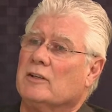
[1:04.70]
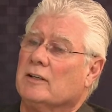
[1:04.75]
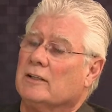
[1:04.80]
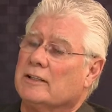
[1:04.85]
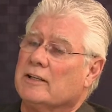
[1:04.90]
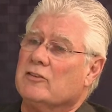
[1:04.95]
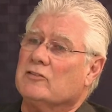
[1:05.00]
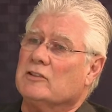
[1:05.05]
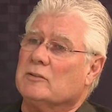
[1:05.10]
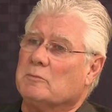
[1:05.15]
at
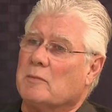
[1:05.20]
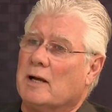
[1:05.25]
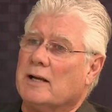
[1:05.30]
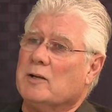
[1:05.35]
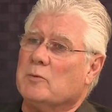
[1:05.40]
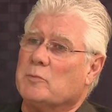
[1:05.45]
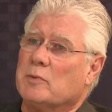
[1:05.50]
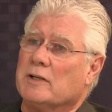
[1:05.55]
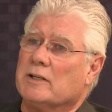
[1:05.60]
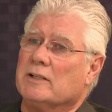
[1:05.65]
least in my
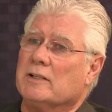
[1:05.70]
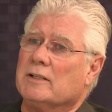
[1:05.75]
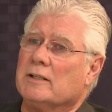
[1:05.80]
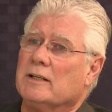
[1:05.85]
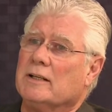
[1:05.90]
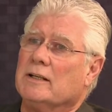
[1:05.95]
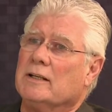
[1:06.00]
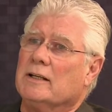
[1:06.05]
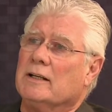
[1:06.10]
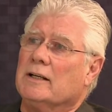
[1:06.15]
opinion,
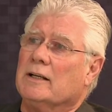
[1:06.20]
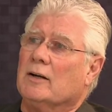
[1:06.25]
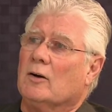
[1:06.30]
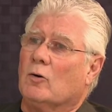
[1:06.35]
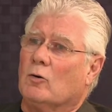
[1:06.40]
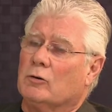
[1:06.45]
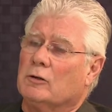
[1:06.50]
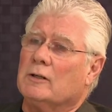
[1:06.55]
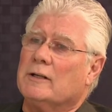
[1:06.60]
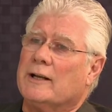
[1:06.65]

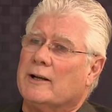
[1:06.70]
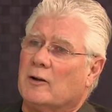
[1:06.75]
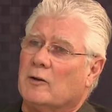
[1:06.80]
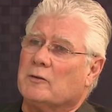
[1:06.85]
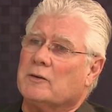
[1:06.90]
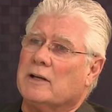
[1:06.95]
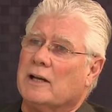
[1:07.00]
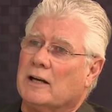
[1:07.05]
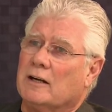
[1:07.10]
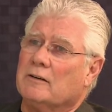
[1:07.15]
oral
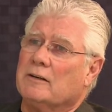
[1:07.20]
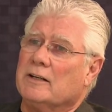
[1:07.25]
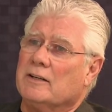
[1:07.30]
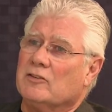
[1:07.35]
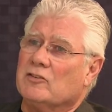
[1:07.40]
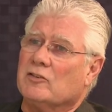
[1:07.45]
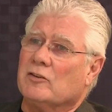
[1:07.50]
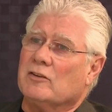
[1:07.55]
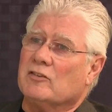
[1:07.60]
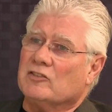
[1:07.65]
health care
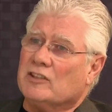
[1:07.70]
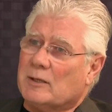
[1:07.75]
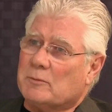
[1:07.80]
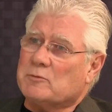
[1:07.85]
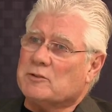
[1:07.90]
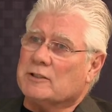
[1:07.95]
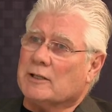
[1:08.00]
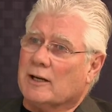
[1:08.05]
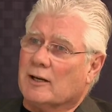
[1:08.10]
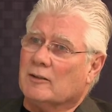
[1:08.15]
is the
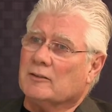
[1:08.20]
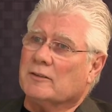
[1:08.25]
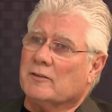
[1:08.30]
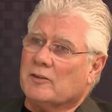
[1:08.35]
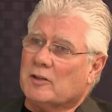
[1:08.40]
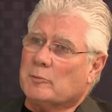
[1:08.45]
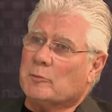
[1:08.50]
stepchild of the